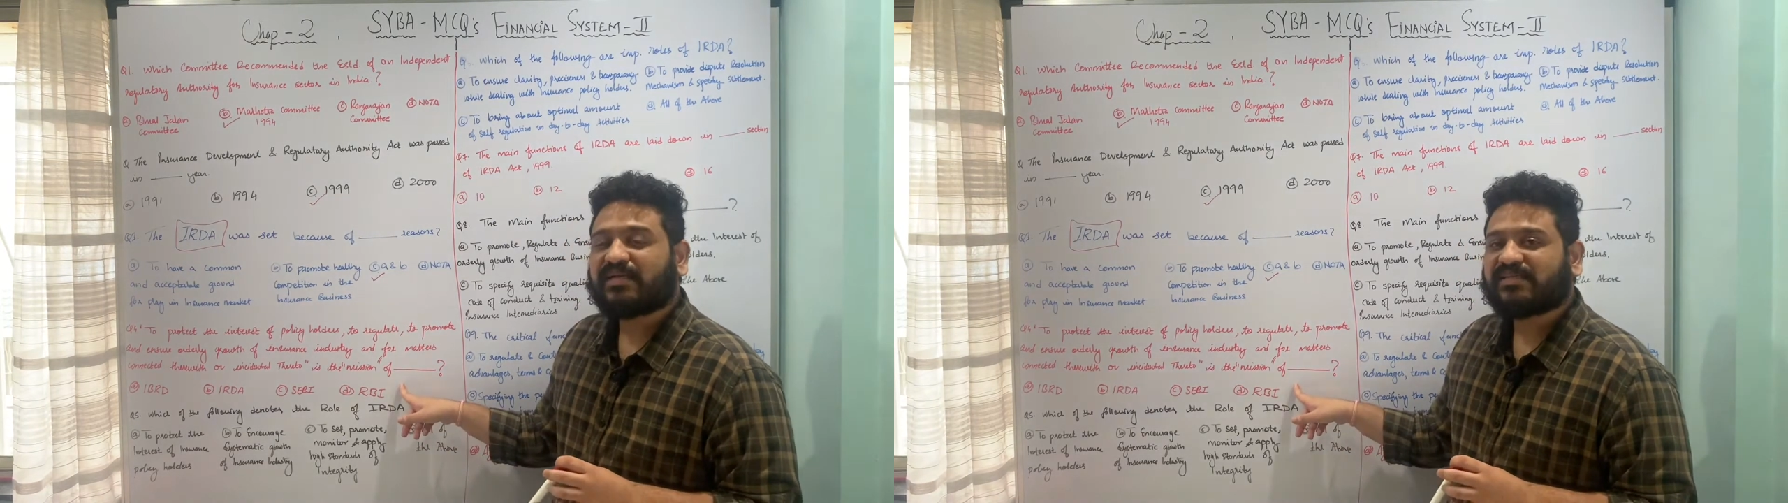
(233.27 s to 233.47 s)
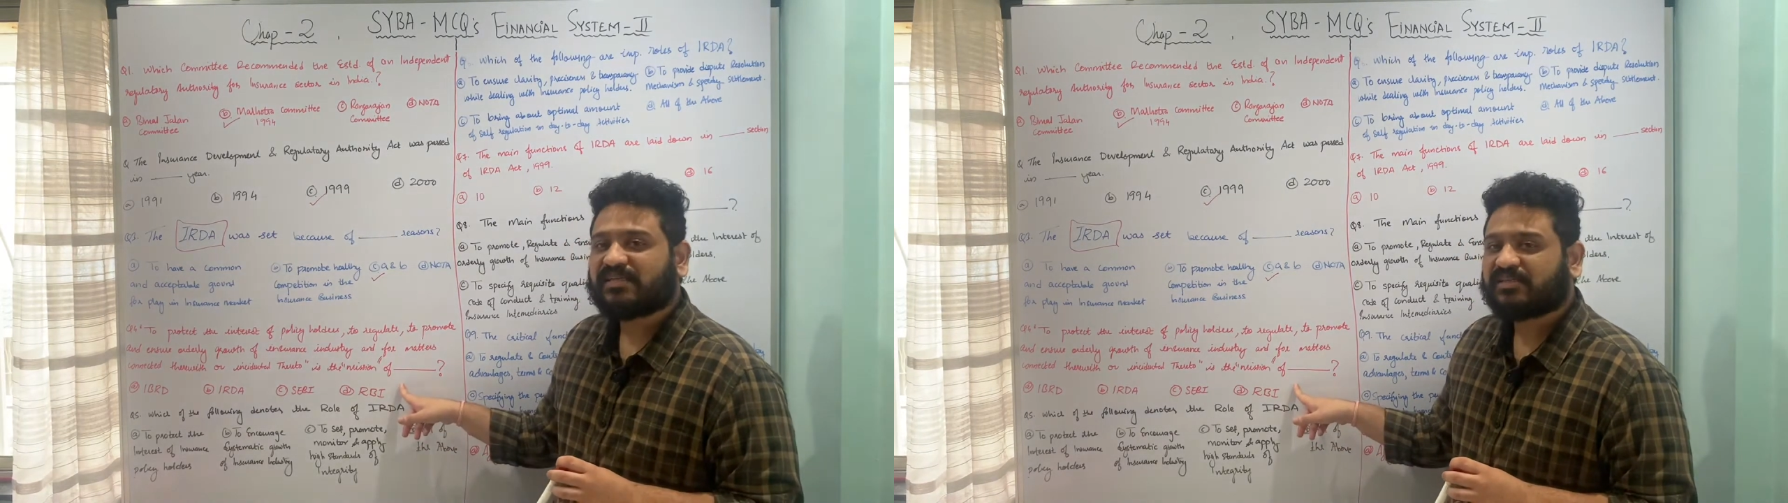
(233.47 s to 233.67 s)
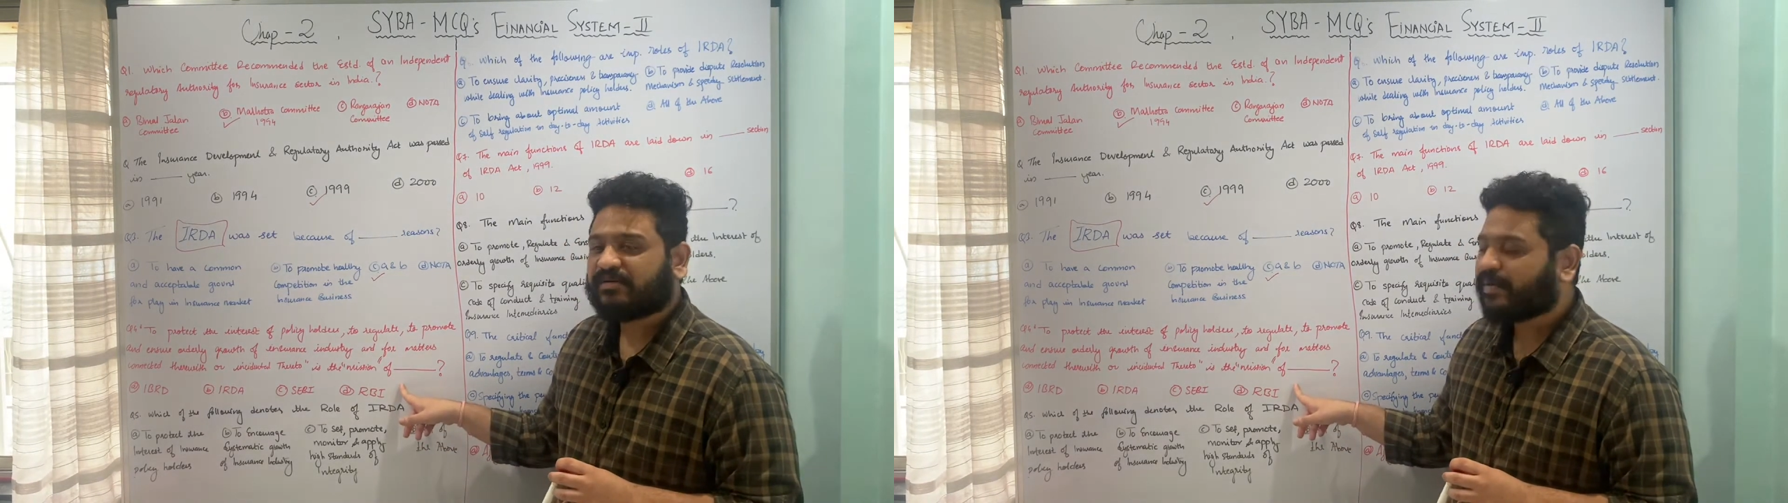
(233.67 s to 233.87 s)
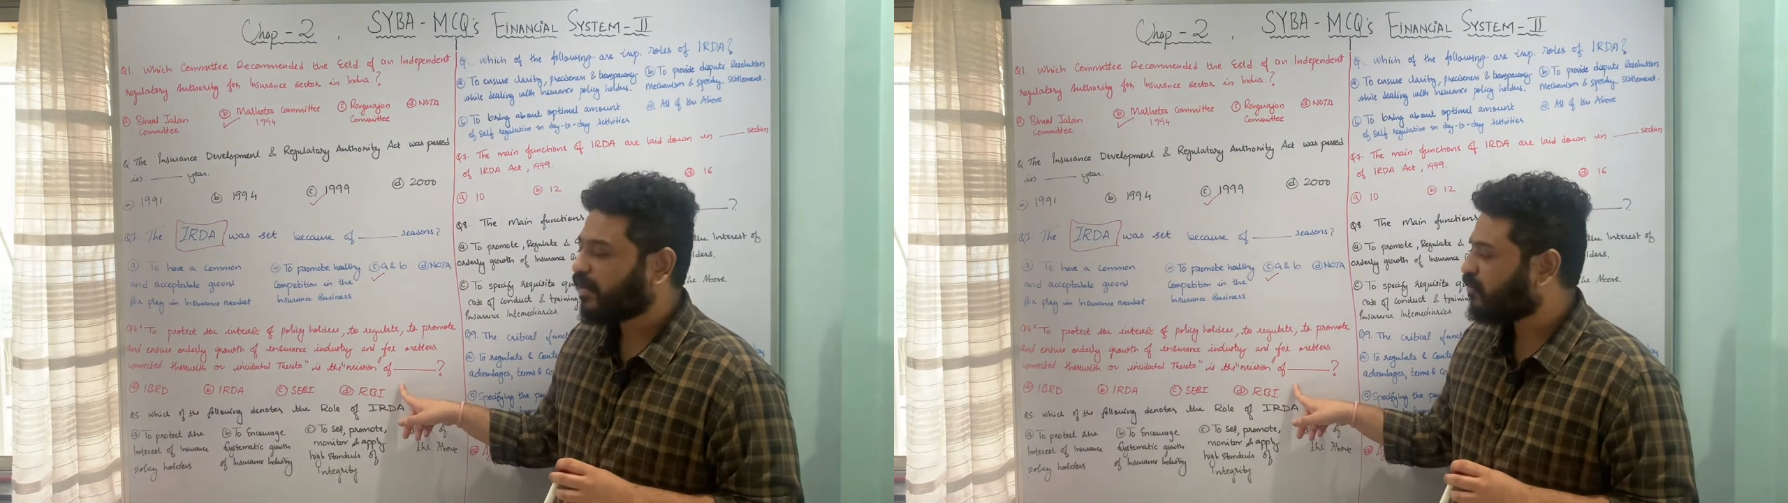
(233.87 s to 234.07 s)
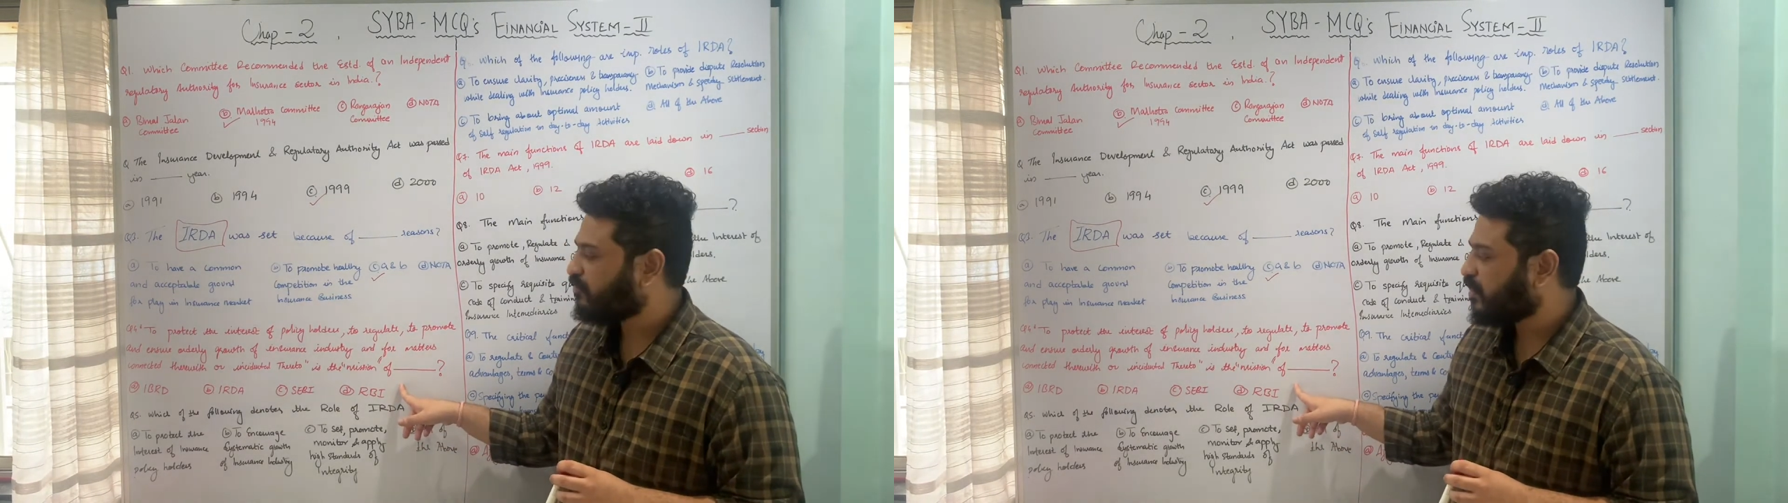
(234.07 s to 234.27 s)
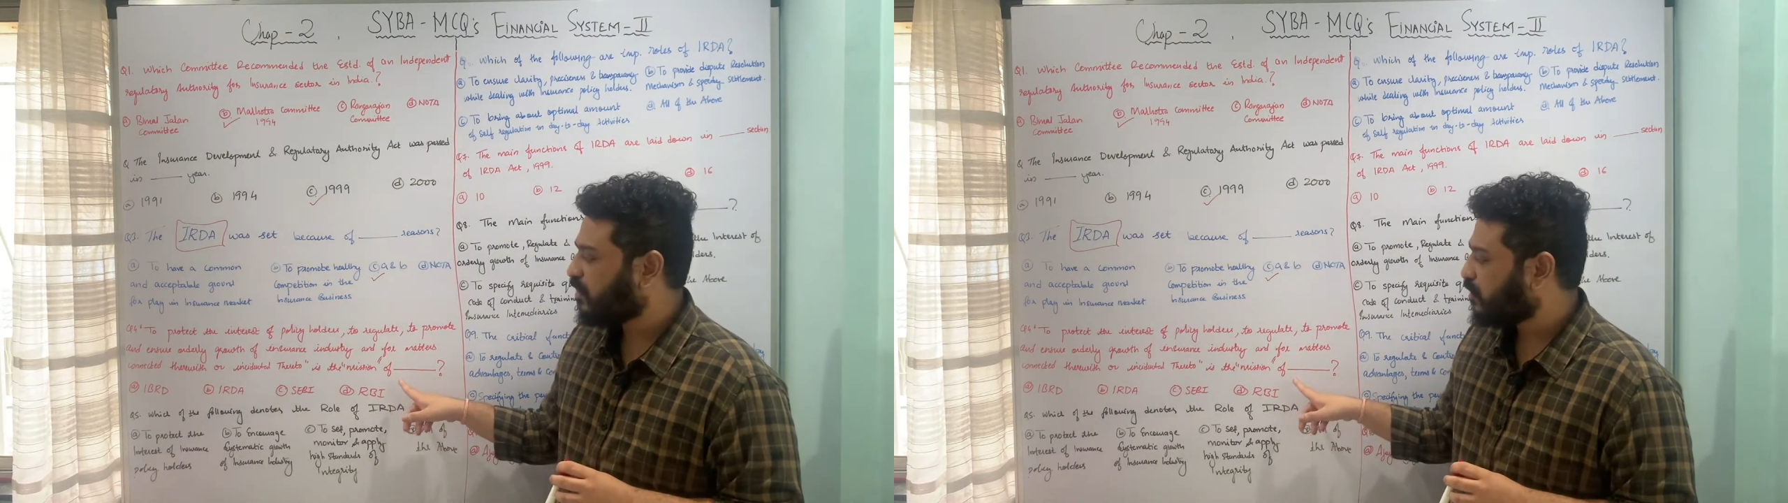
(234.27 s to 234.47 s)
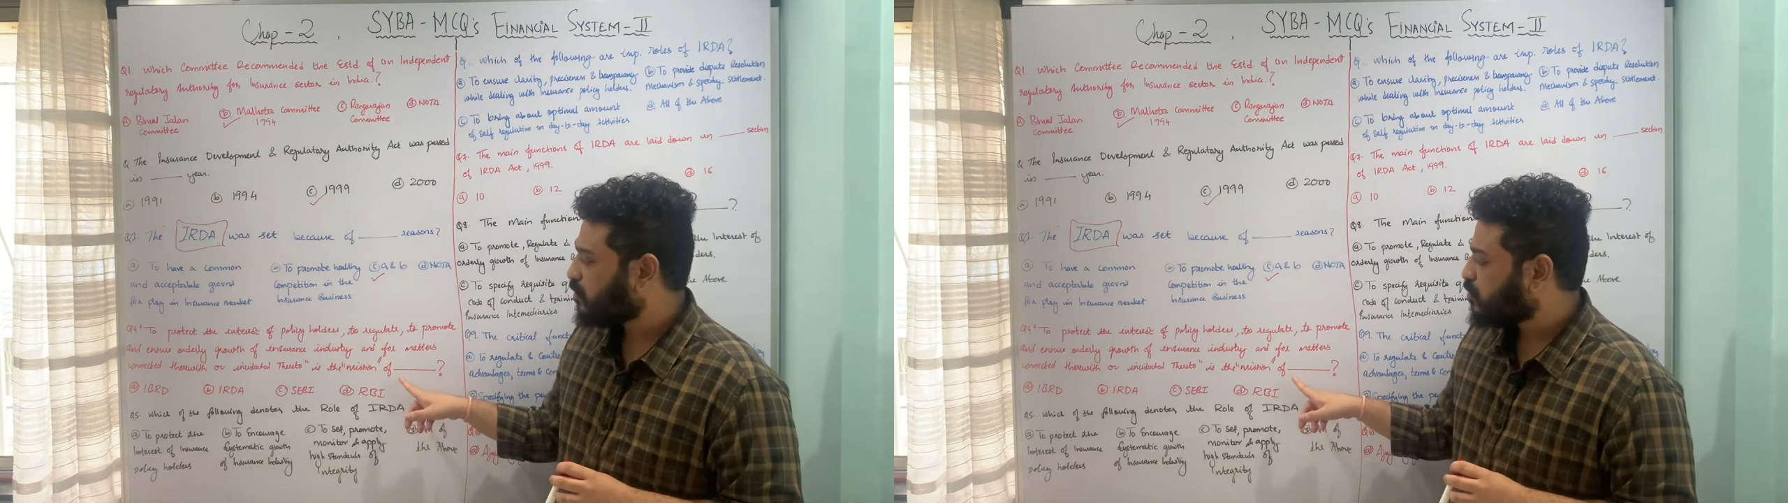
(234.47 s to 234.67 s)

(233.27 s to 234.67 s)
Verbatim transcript: is Reserve Bank of India.